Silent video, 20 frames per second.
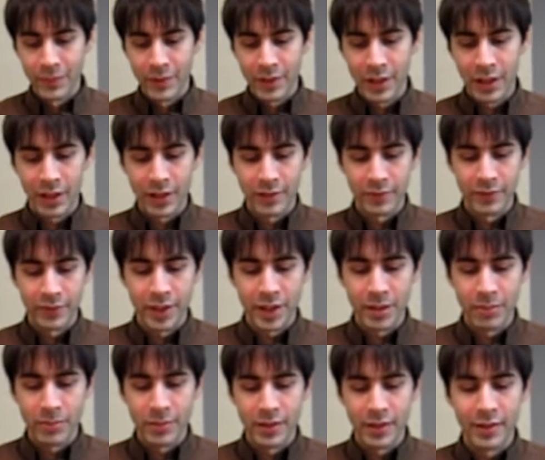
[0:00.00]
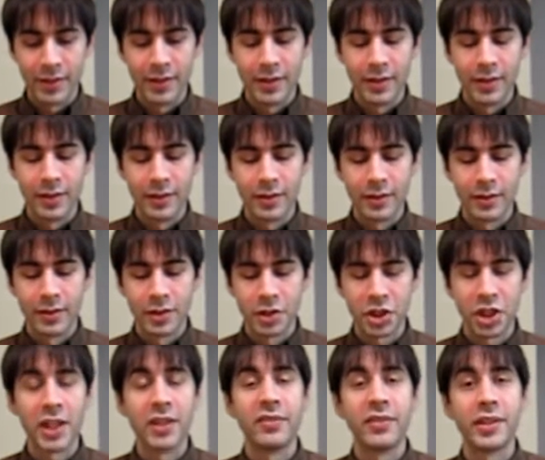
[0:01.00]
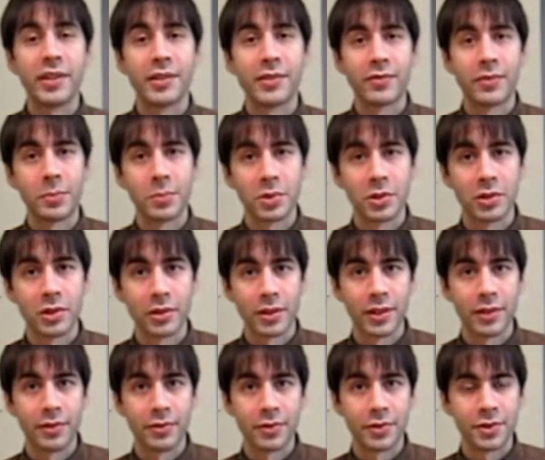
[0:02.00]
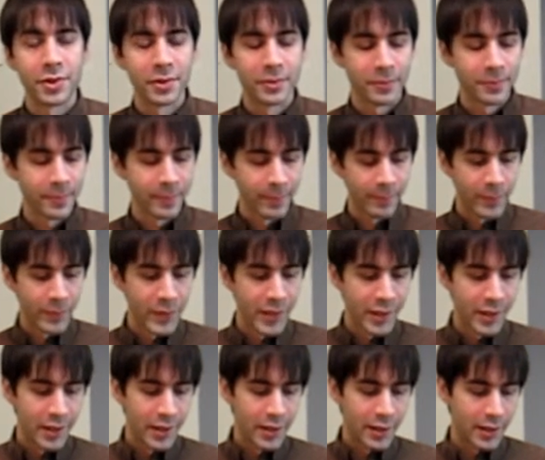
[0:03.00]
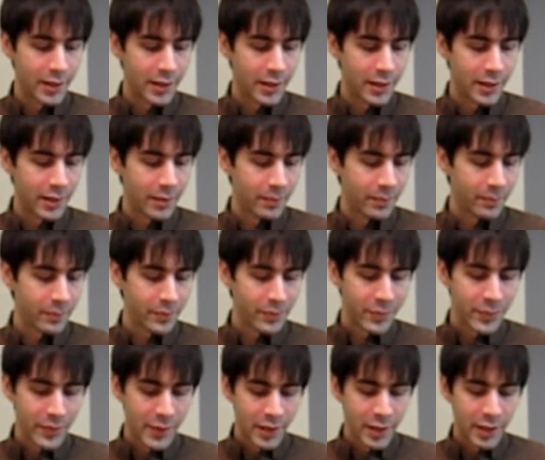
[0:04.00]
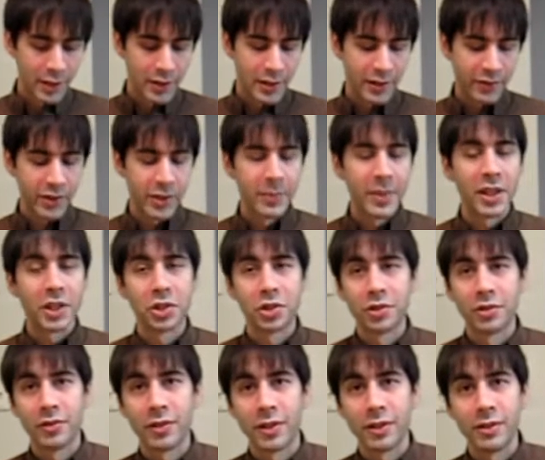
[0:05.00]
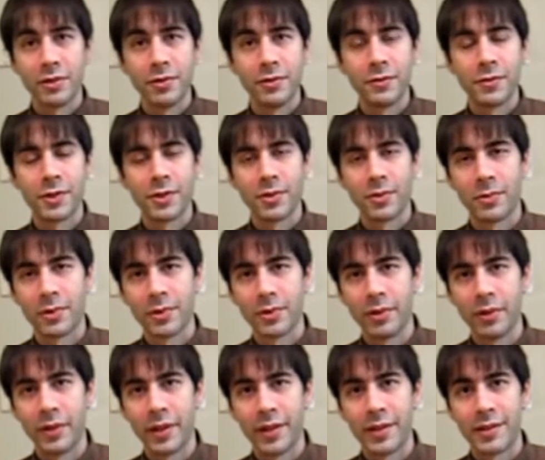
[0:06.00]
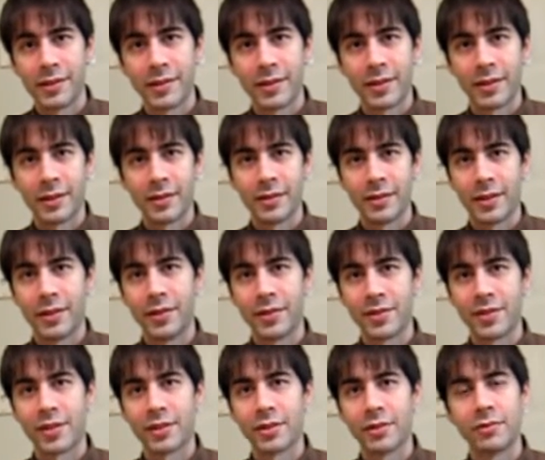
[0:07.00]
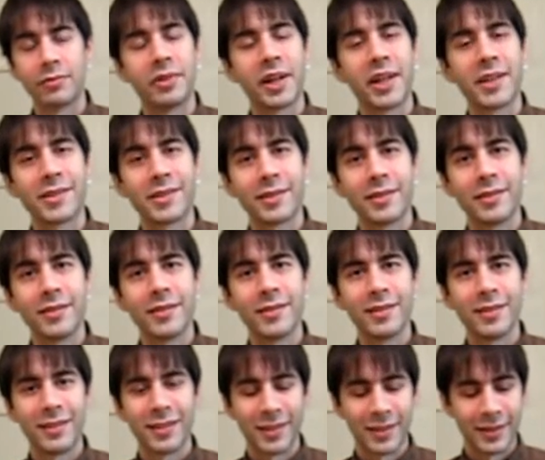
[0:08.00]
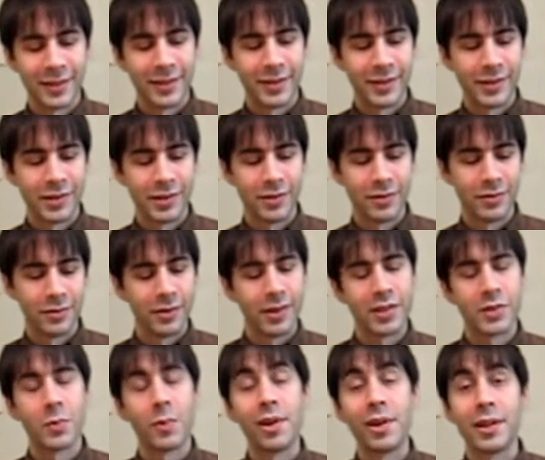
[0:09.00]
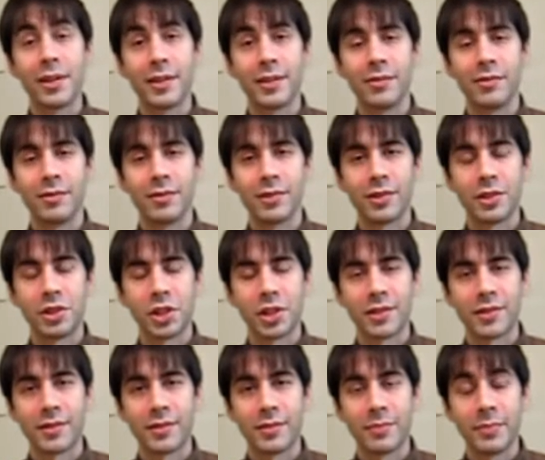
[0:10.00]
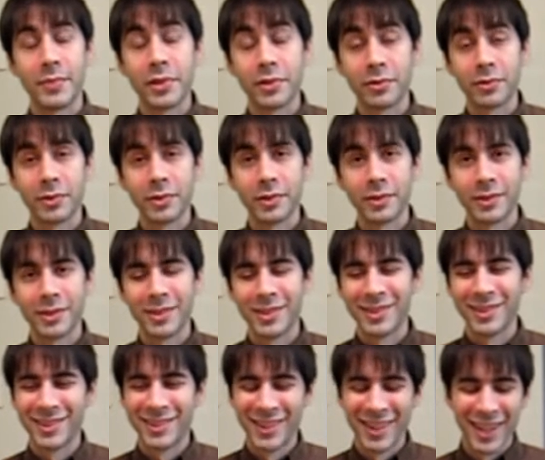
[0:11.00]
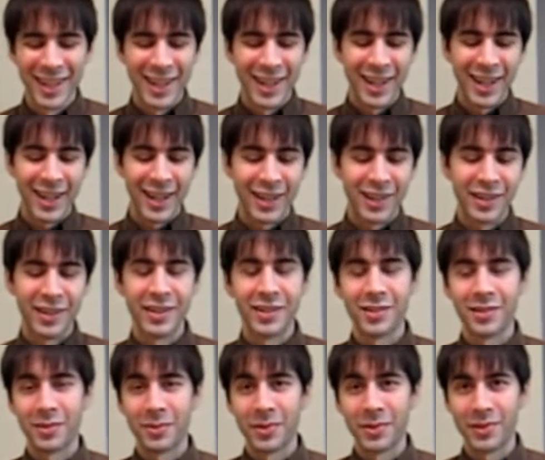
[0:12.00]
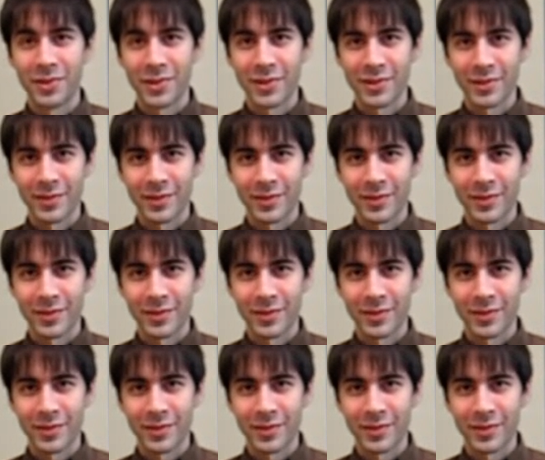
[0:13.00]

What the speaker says: kind of keep the shavings from clogging your stone. Definitely make sure that you use an oil that does not go rancid. So that's why I suggest mineral oil, and always